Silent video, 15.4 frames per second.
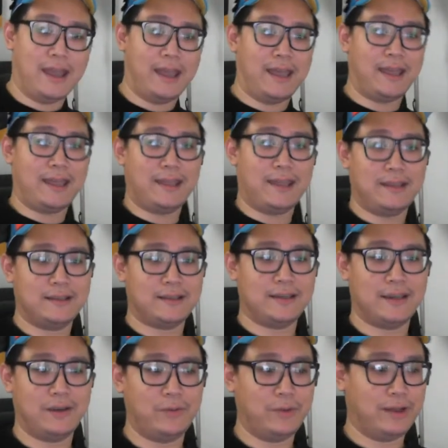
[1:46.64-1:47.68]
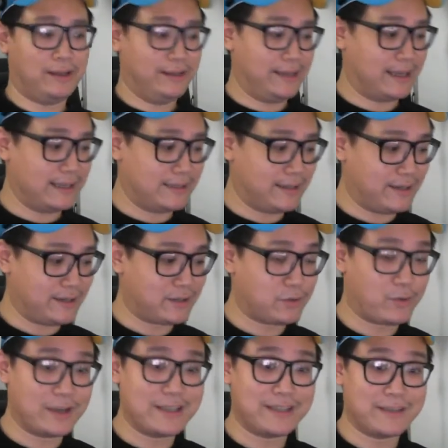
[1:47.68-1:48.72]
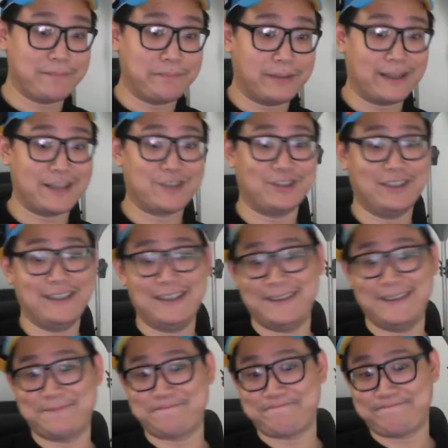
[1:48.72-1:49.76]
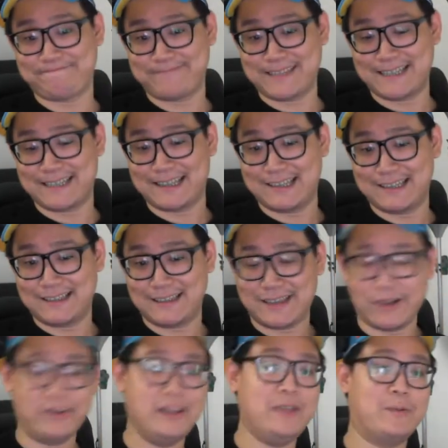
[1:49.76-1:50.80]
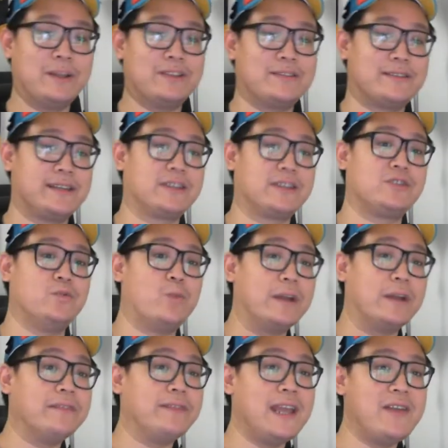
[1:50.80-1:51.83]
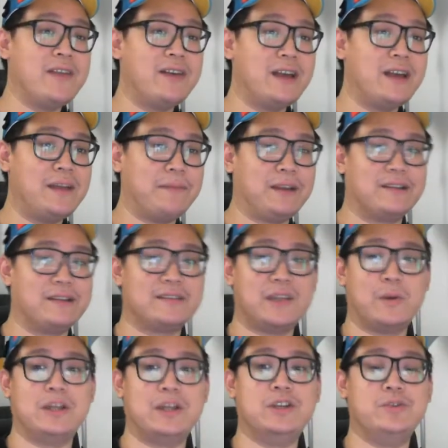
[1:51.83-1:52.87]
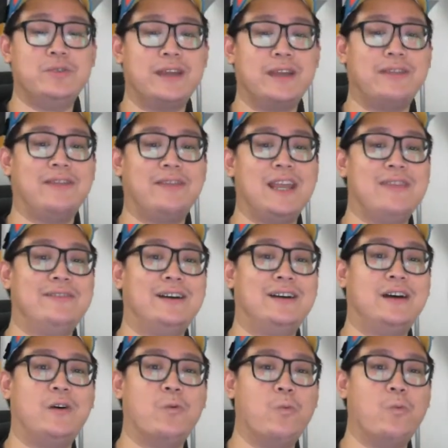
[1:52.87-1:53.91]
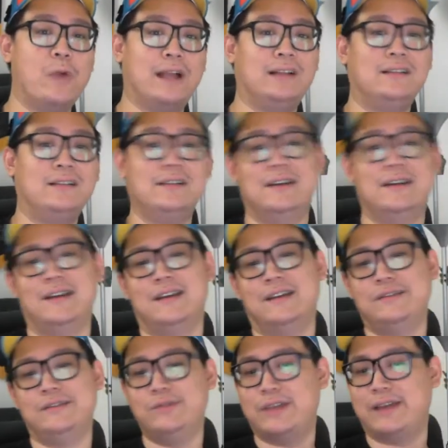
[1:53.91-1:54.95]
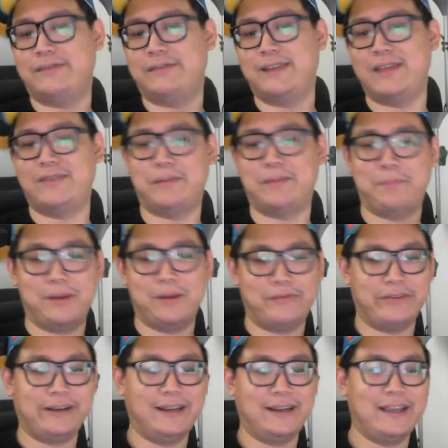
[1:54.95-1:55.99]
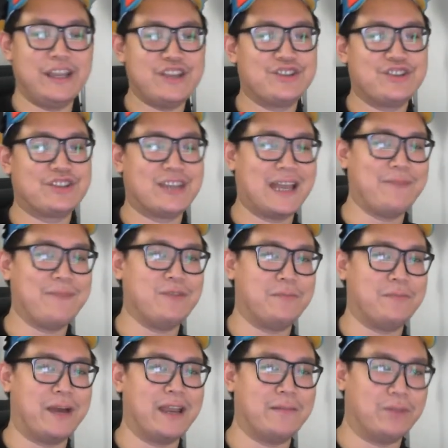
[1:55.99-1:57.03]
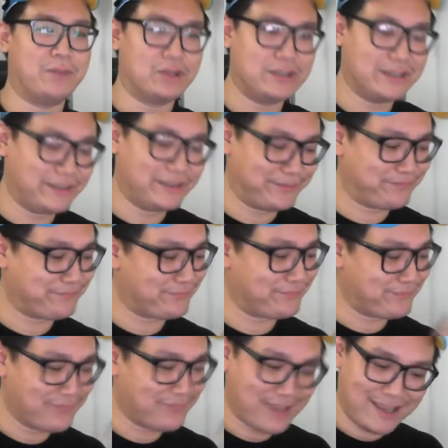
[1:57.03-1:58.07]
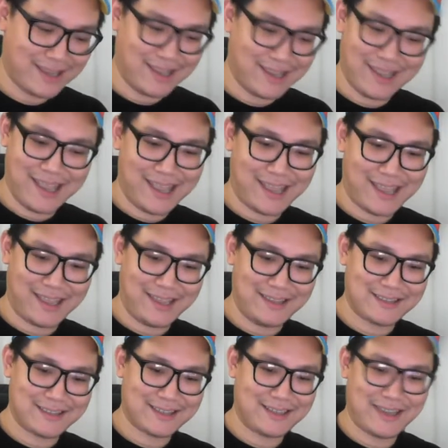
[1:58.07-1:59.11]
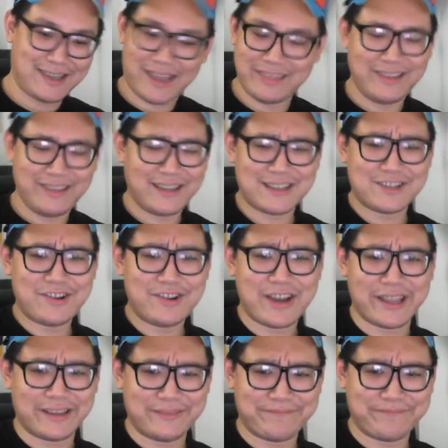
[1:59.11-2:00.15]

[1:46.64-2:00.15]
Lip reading: And well, the answer is quite simple actually. They only want to stick to one flavor because they want to do that flavor well, do that flavor perfectly each time you buy a bottle. And I think that's great.